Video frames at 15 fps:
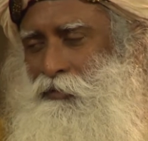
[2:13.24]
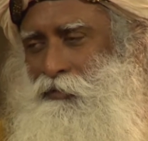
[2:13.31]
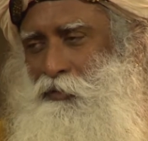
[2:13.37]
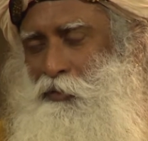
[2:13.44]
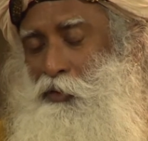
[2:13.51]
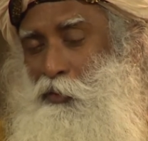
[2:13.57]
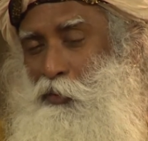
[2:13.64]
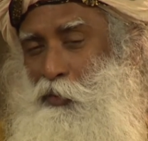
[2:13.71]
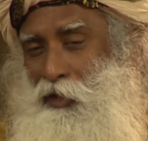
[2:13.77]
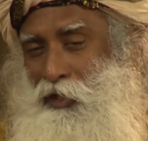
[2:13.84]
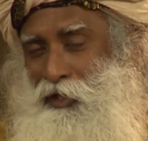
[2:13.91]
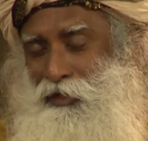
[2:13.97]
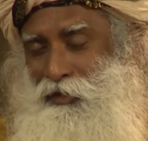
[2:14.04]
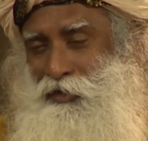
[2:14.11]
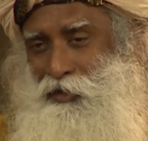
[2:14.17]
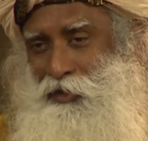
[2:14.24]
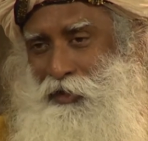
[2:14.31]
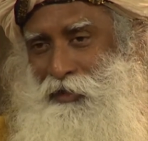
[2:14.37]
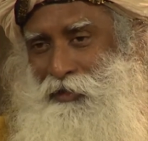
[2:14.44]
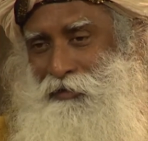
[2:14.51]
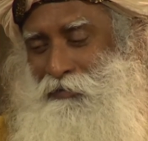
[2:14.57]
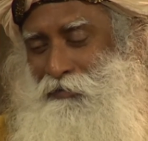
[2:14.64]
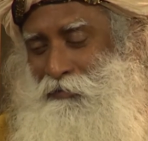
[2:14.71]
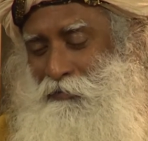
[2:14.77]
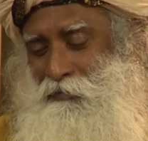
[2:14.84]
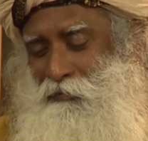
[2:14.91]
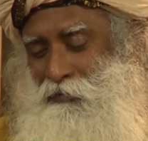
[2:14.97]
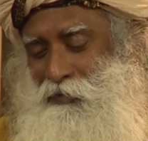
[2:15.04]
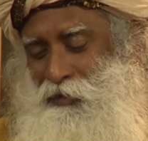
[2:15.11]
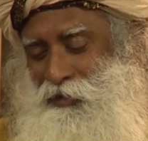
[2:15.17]
It's the only culture
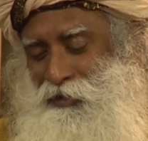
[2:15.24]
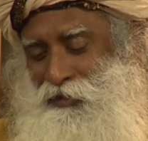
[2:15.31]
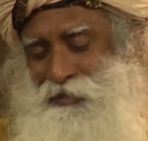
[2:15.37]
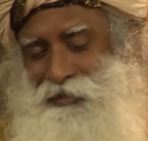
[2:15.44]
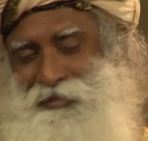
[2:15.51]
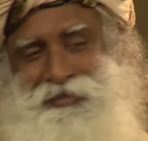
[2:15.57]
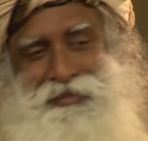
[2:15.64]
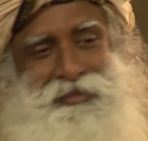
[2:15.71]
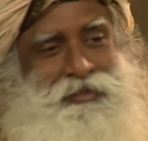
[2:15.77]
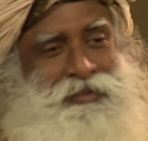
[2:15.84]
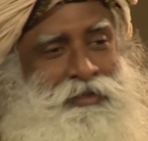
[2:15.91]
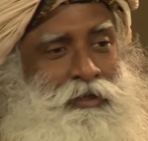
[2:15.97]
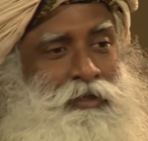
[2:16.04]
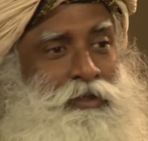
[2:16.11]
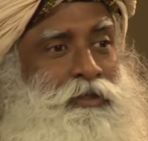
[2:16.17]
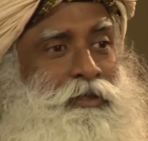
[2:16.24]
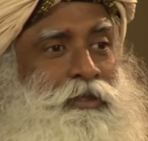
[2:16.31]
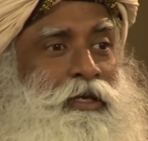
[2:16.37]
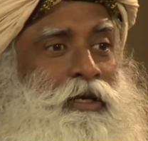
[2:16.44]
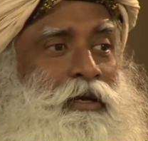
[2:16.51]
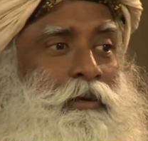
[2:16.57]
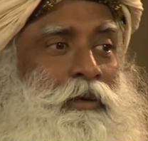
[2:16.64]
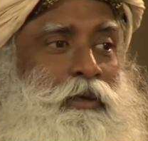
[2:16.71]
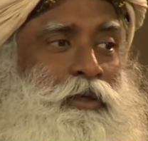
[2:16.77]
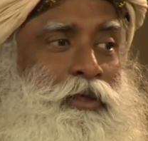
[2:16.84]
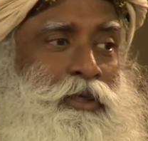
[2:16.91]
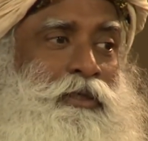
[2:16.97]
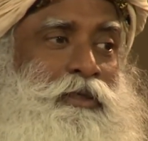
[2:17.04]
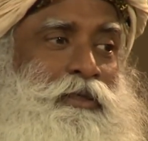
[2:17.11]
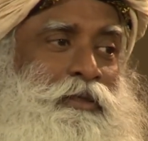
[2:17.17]
which is still
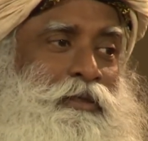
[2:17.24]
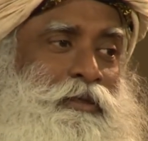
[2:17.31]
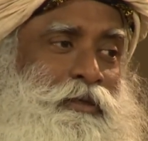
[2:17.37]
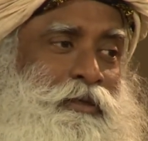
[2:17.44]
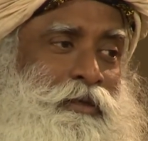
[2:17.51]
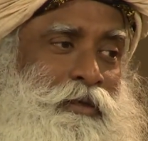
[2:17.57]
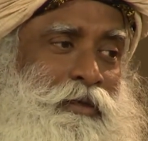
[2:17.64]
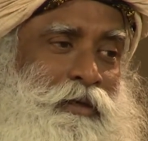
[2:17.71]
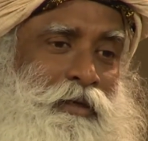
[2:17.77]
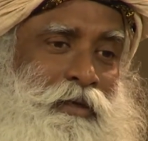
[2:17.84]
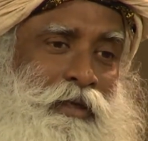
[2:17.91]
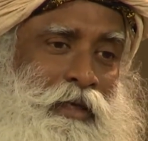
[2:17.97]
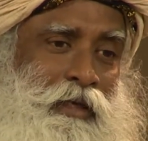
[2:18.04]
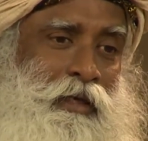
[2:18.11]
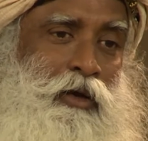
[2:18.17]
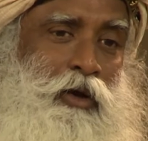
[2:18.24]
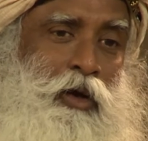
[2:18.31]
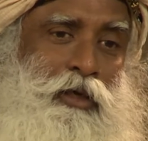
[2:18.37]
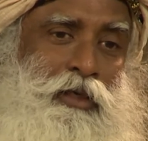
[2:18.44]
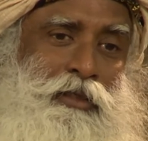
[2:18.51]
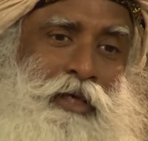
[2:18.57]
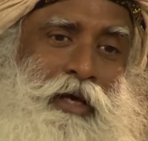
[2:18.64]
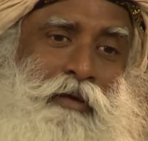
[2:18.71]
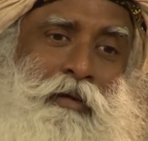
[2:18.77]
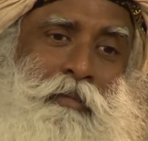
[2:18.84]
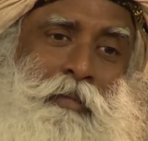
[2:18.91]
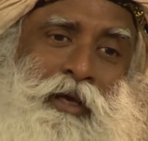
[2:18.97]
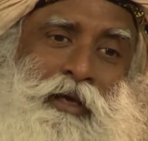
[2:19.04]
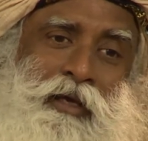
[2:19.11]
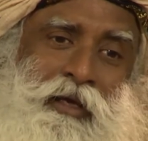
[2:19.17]
conscious that God is our
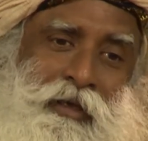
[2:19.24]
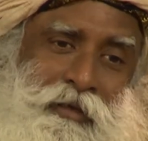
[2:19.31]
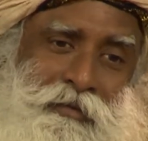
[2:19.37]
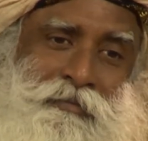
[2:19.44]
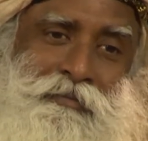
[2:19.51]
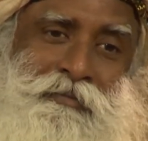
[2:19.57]
making.